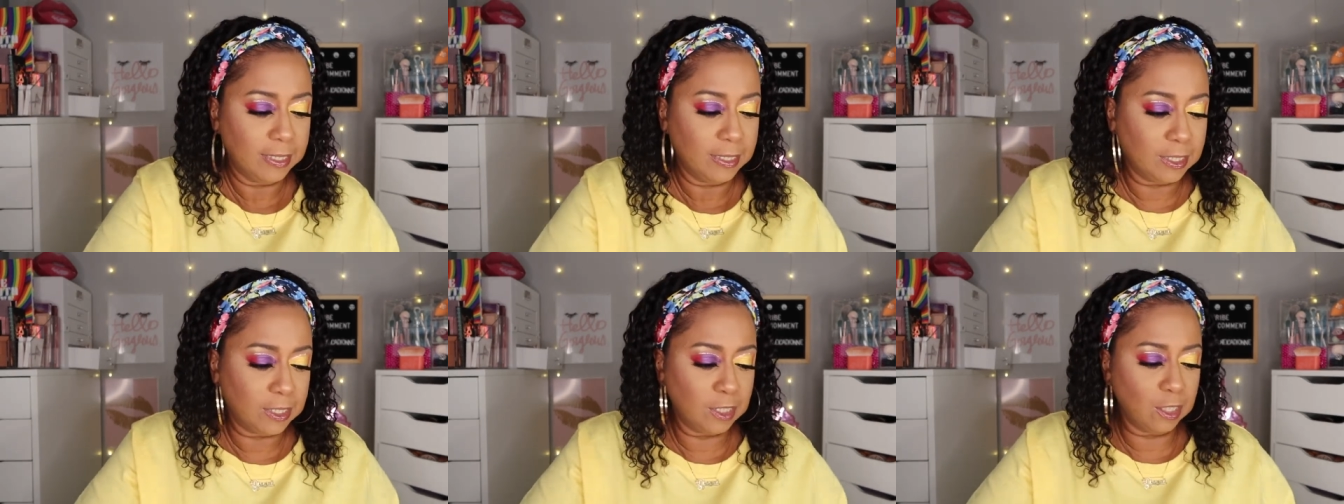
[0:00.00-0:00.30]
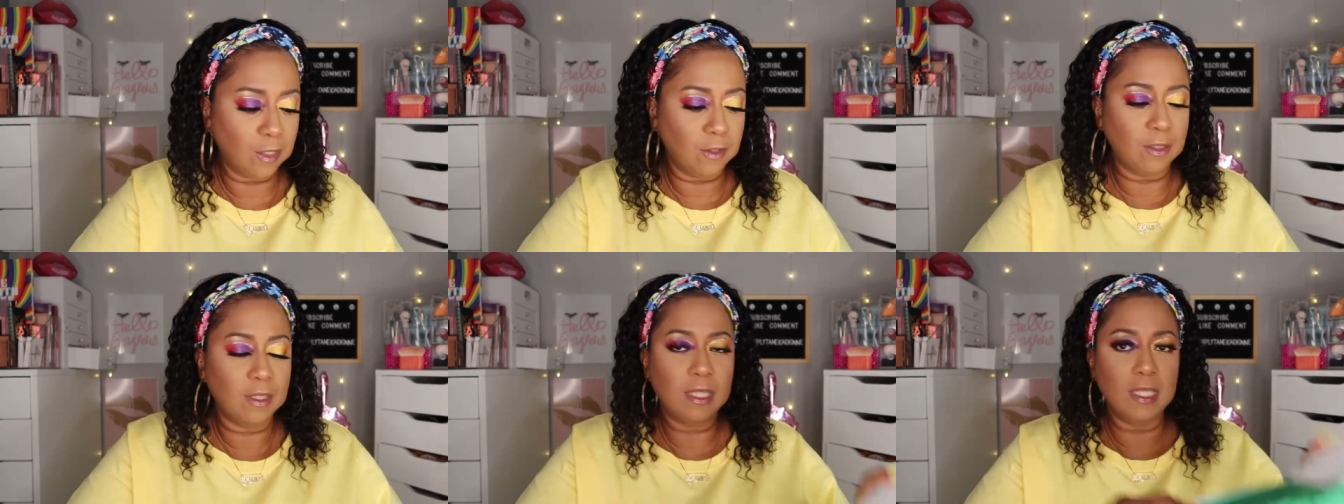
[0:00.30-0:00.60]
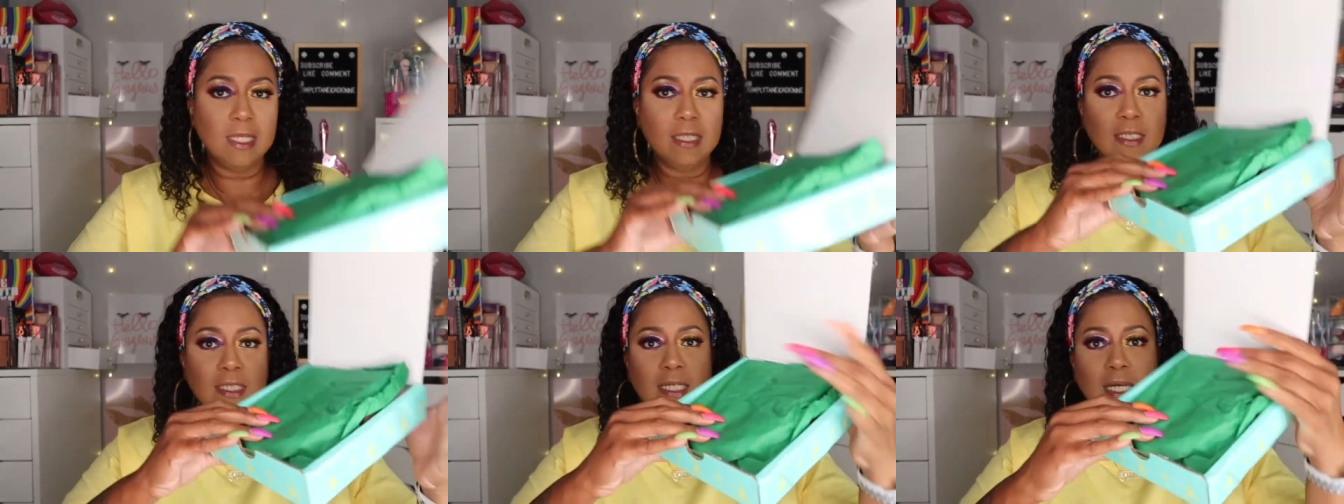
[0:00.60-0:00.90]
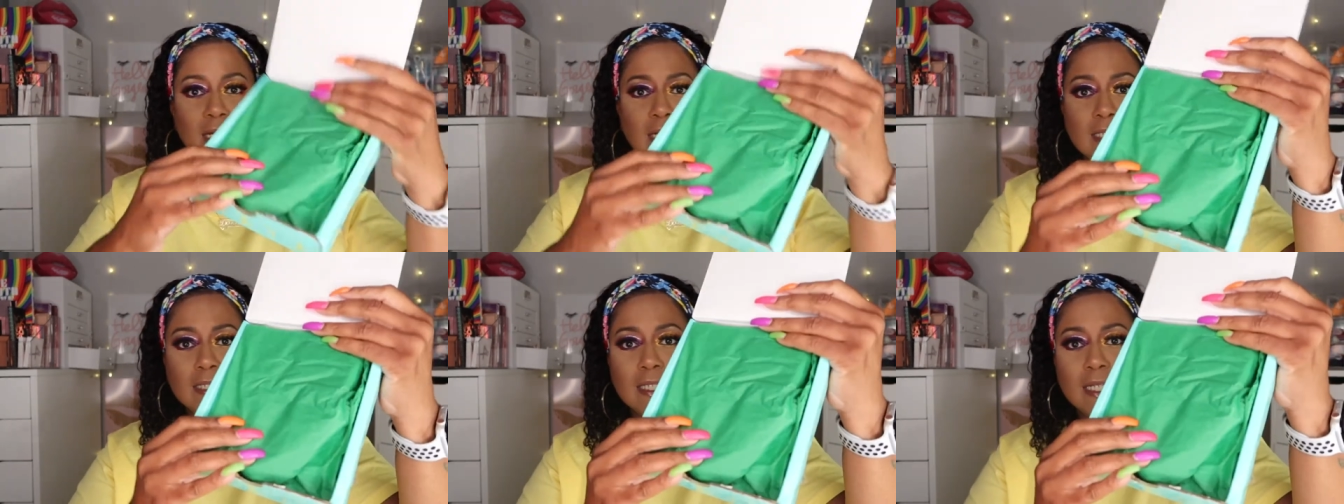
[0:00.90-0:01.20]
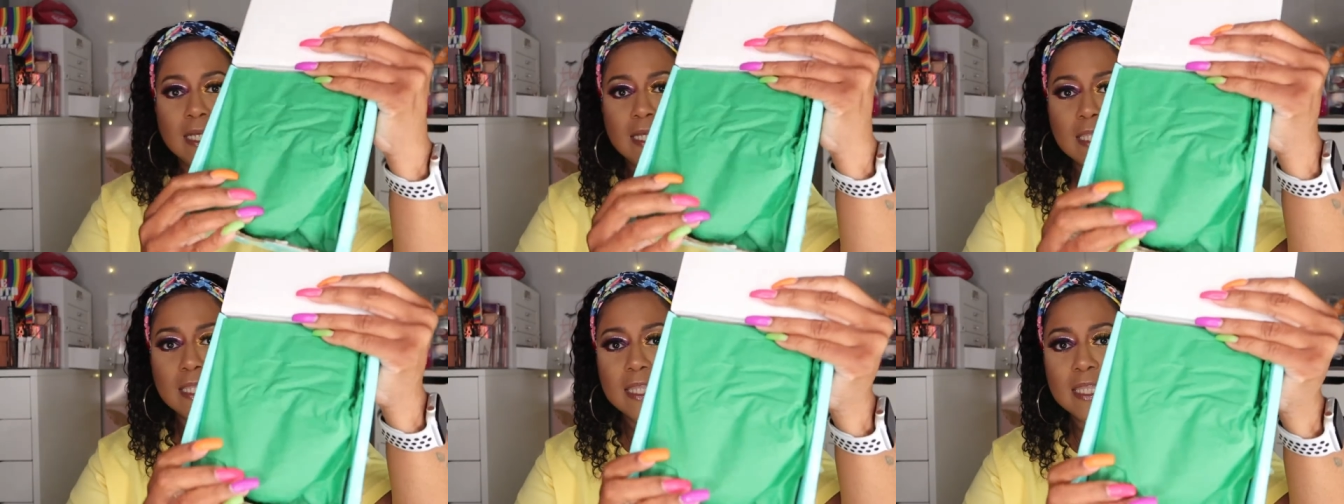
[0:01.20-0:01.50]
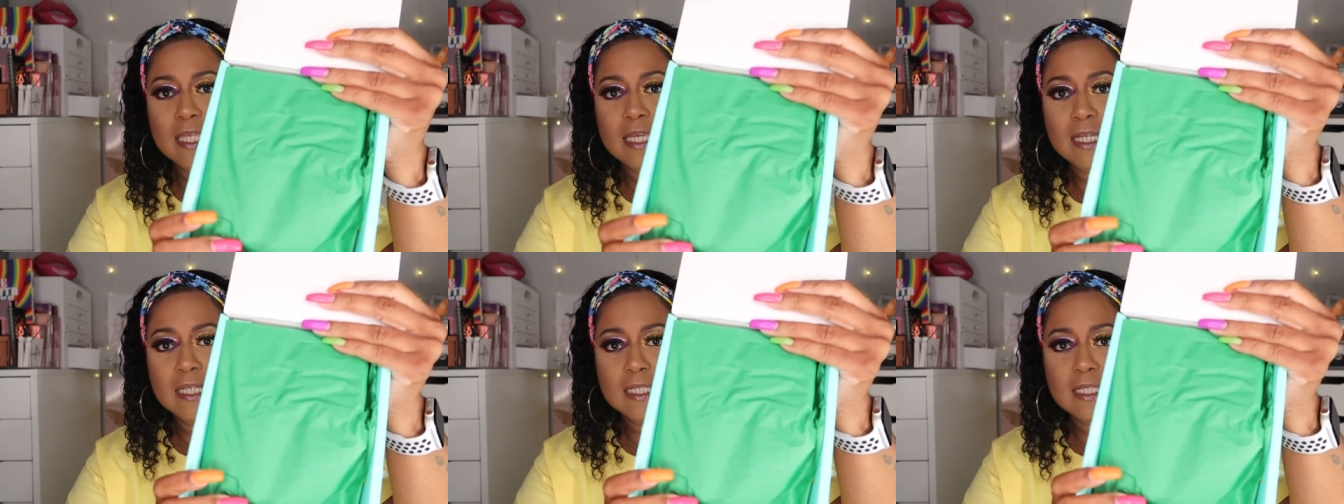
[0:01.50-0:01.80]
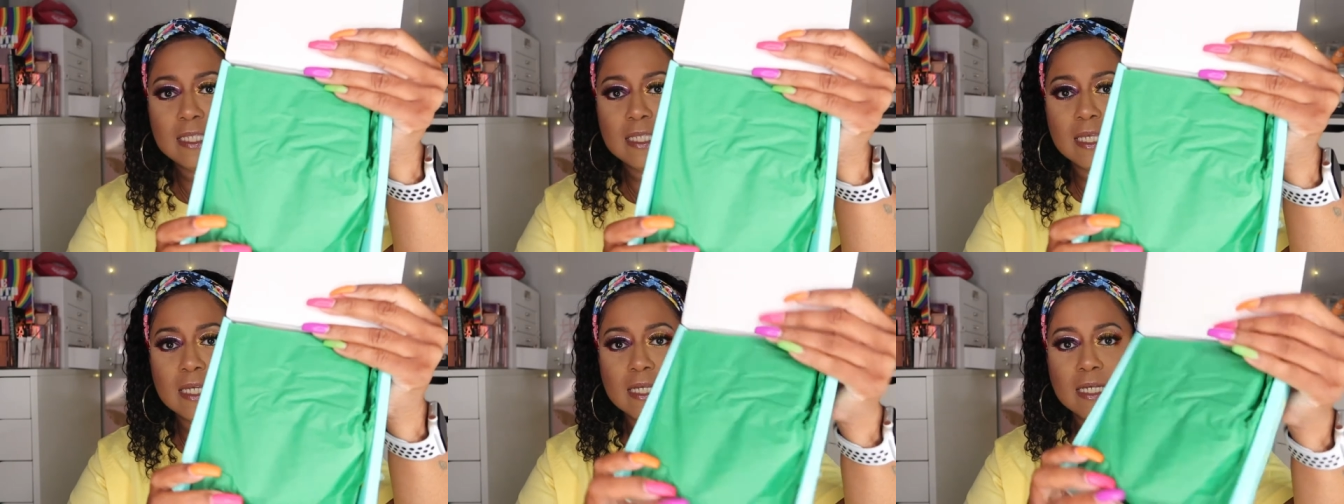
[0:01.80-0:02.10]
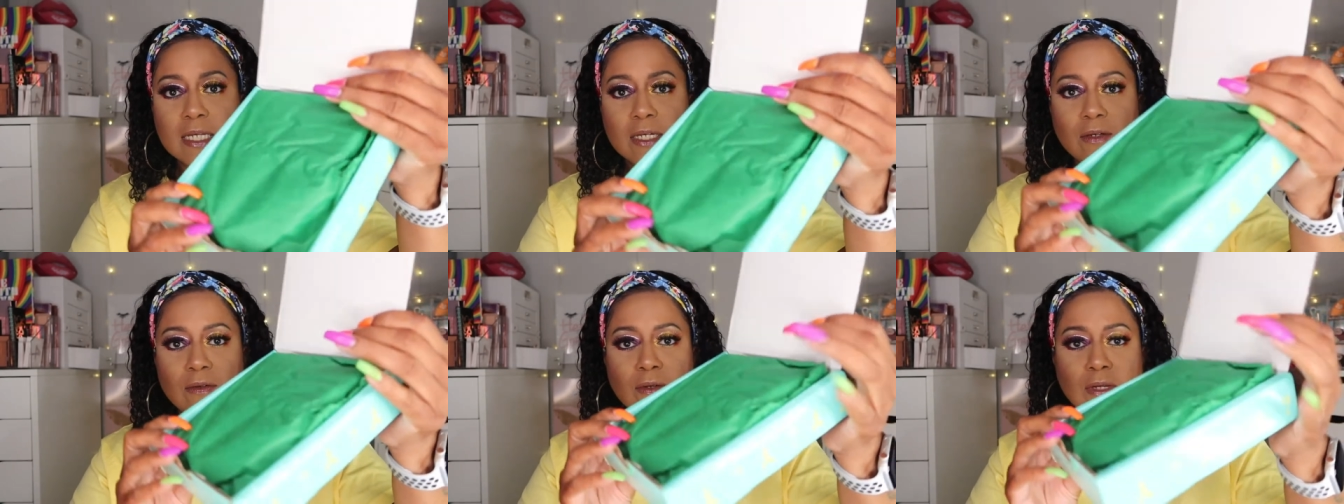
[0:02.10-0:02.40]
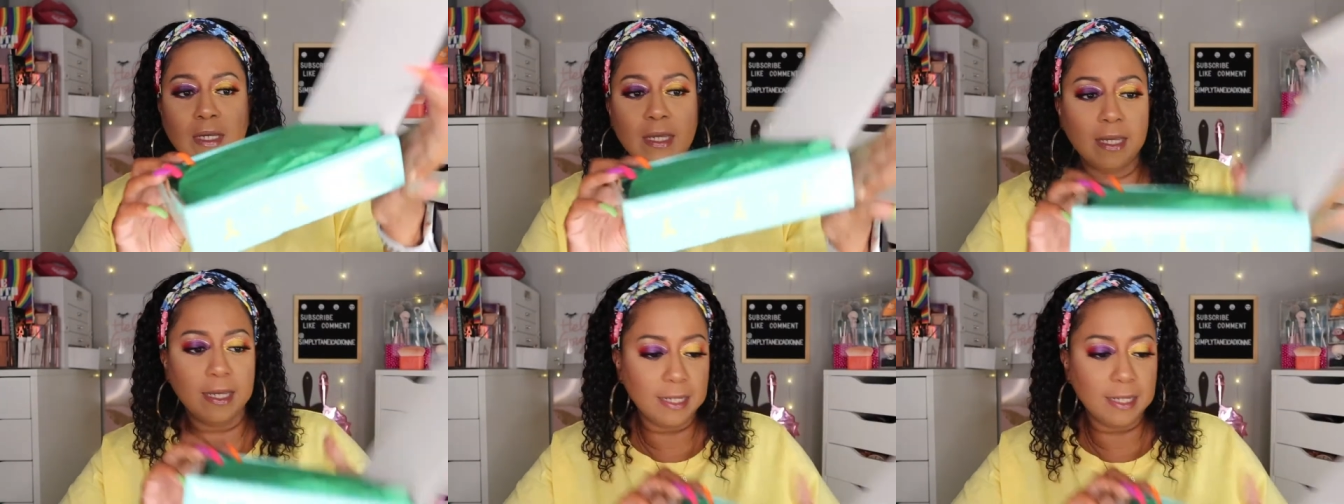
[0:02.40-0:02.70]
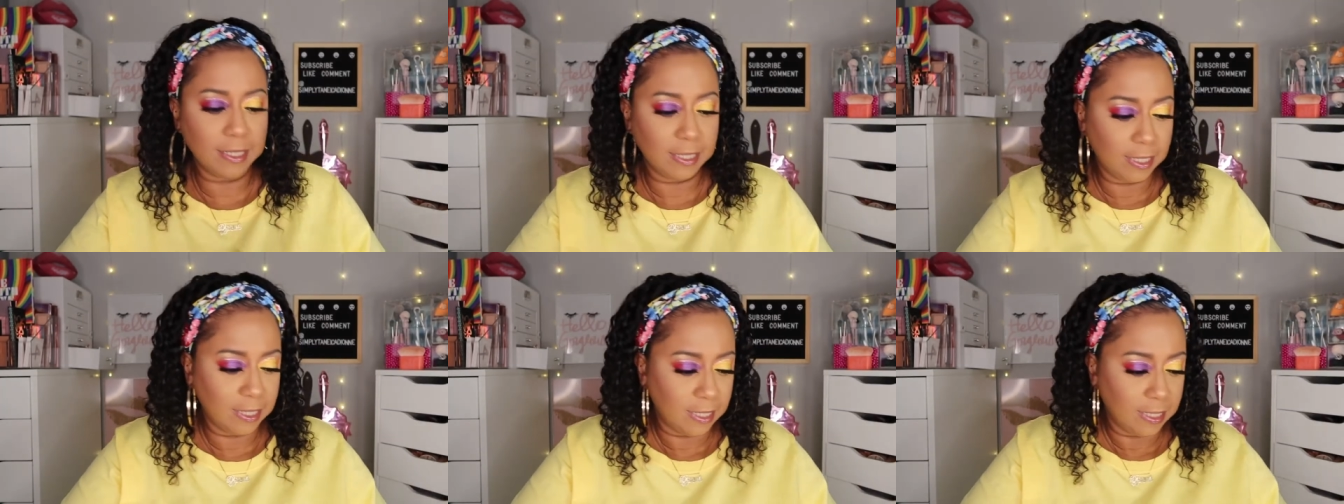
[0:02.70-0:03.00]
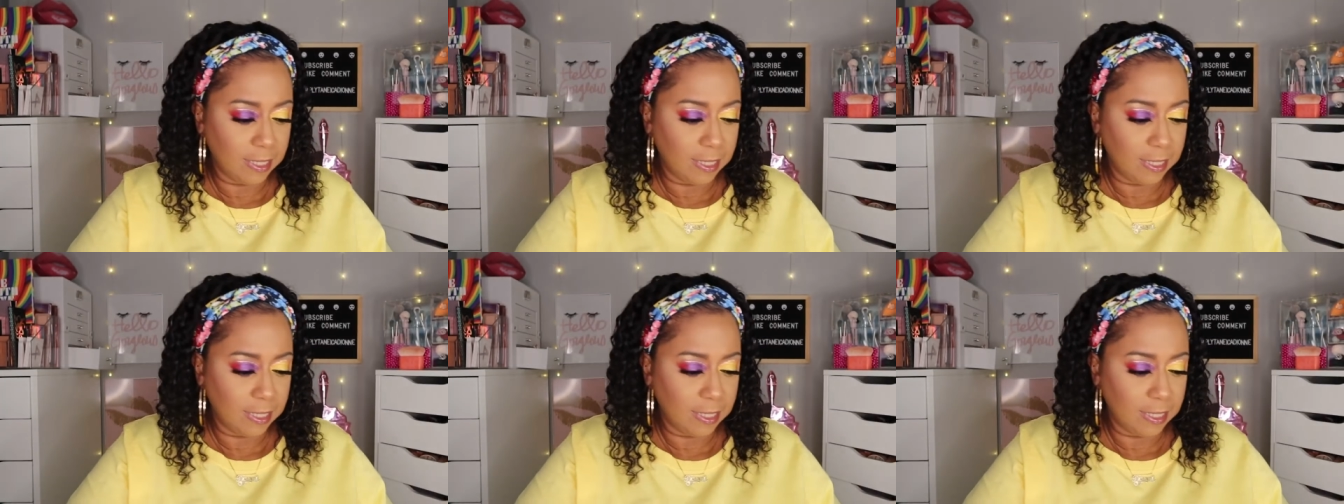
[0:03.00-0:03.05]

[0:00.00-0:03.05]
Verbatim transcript: so the inside looks like this okay